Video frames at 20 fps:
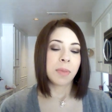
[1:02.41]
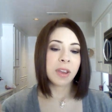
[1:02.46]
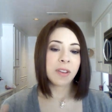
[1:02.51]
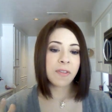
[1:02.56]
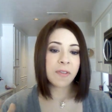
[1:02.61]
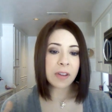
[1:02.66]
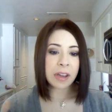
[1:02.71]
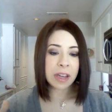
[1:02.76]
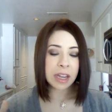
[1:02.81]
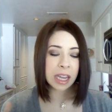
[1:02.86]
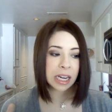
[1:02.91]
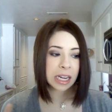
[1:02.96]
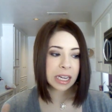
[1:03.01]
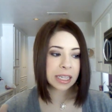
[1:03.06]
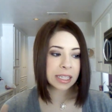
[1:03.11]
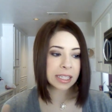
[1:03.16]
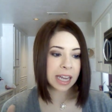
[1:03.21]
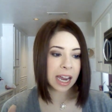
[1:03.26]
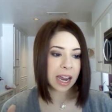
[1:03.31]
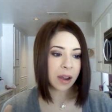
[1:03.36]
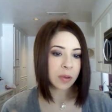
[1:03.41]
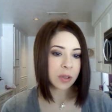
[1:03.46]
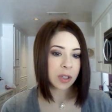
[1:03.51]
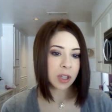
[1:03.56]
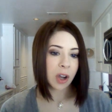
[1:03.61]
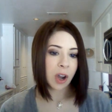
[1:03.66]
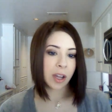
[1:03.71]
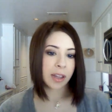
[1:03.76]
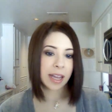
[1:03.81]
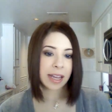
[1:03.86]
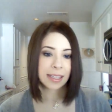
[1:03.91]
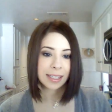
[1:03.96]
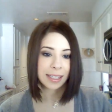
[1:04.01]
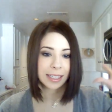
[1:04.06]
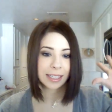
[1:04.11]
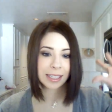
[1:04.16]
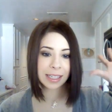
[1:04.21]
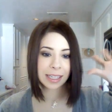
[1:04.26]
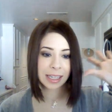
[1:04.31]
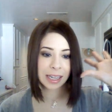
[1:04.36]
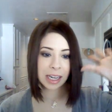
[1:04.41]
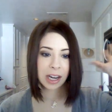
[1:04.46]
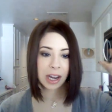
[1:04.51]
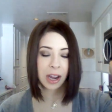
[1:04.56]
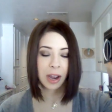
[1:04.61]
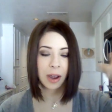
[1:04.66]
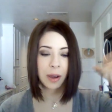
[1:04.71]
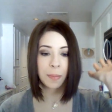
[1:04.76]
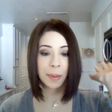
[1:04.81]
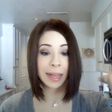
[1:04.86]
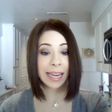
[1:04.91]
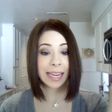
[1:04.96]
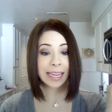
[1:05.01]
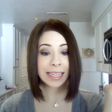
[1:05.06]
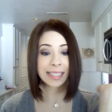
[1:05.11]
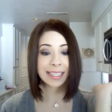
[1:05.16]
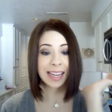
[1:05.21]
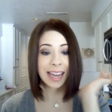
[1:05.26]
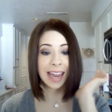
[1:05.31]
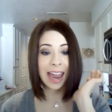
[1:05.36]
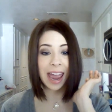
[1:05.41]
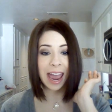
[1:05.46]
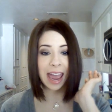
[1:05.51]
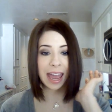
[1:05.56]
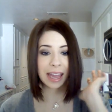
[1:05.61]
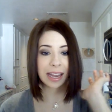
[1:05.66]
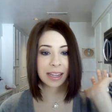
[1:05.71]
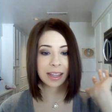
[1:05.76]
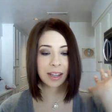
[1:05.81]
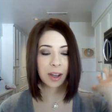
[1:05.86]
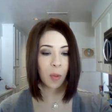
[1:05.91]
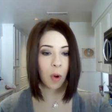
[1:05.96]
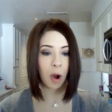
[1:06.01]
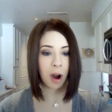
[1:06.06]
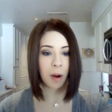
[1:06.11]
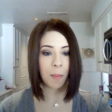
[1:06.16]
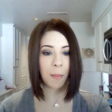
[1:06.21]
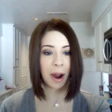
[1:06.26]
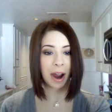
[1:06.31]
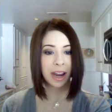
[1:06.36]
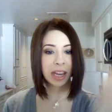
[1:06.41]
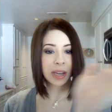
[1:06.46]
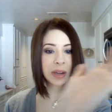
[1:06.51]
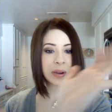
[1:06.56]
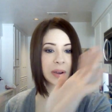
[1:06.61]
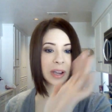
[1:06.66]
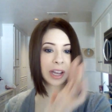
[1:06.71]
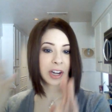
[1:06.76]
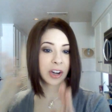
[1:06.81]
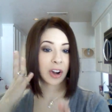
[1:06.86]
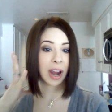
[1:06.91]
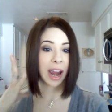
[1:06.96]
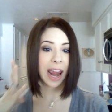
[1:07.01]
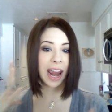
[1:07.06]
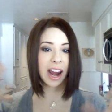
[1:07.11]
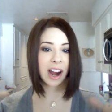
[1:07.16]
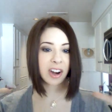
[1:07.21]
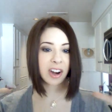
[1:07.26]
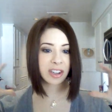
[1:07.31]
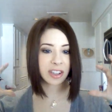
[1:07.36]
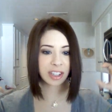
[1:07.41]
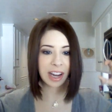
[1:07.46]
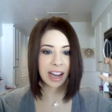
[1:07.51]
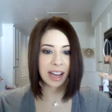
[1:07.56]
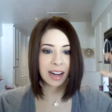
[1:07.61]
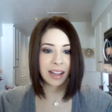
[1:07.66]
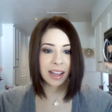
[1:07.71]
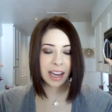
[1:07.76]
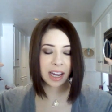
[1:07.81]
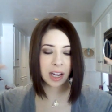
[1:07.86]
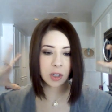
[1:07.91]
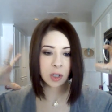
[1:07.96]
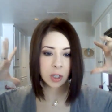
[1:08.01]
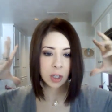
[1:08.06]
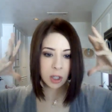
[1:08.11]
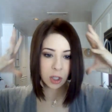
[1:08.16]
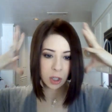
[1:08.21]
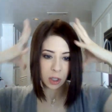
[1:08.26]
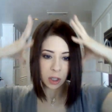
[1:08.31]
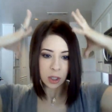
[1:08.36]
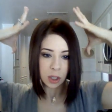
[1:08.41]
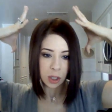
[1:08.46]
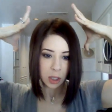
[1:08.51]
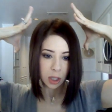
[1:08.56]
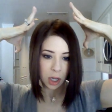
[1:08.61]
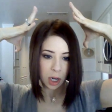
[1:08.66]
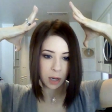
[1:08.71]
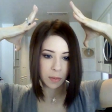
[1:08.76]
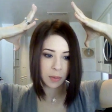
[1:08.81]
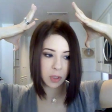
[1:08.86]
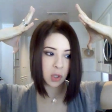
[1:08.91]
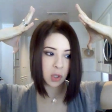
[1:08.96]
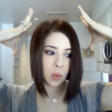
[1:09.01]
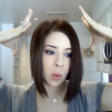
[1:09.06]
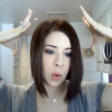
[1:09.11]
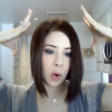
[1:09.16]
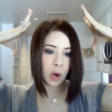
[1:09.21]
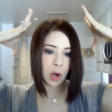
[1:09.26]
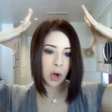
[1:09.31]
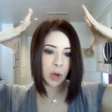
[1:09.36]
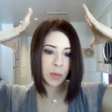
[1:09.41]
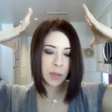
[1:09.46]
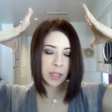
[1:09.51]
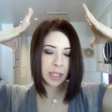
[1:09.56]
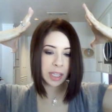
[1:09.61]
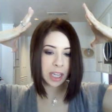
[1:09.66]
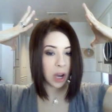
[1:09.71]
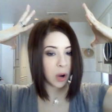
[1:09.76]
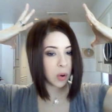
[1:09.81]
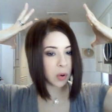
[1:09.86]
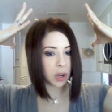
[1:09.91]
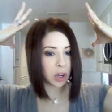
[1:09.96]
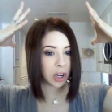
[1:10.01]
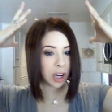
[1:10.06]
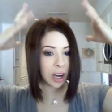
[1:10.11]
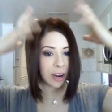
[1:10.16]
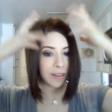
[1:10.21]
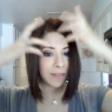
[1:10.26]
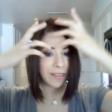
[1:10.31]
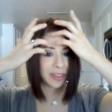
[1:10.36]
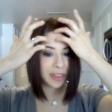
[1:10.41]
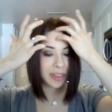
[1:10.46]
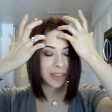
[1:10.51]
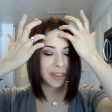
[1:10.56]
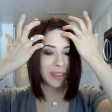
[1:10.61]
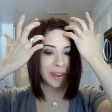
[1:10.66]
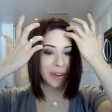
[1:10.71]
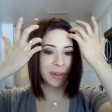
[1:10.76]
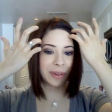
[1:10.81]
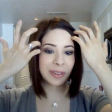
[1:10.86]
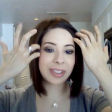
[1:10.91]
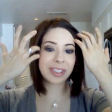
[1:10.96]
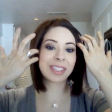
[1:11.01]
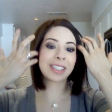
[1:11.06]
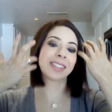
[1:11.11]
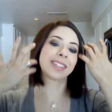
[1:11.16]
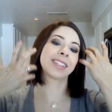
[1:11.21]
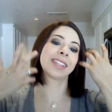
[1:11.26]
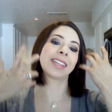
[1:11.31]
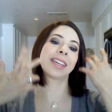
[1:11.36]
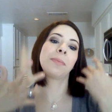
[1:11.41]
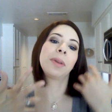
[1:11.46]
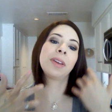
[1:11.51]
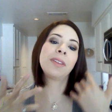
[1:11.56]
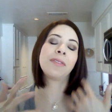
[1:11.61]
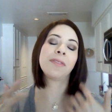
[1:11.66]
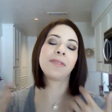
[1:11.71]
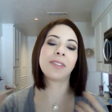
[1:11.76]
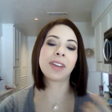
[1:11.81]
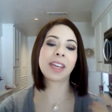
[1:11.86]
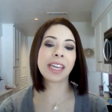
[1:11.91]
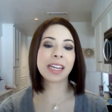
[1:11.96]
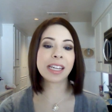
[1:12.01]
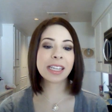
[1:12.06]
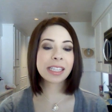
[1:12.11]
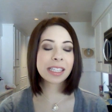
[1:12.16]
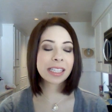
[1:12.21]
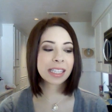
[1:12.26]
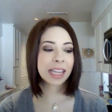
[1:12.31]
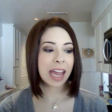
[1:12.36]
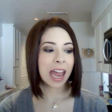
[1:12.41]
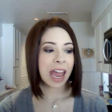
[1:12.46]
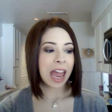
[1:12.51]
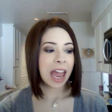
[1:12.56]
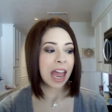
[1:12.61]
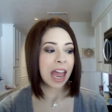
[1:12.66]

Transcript: beef fajitas out on that sizzling plate and they'll walk by you and your hair just kind of like absorbs the odor of those sizzling beef fajitas.